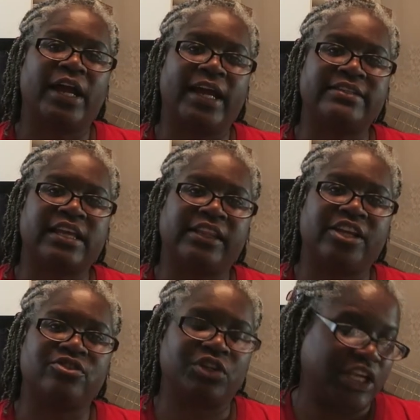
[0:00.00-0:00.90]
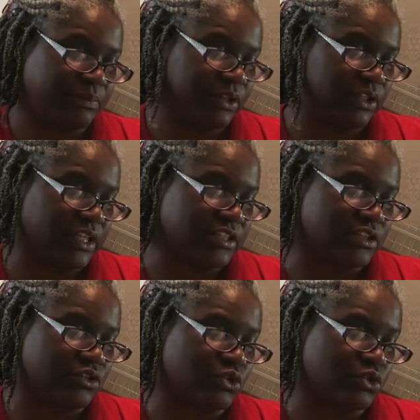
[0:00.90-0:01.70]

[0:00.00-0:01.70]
asking that you keep the list to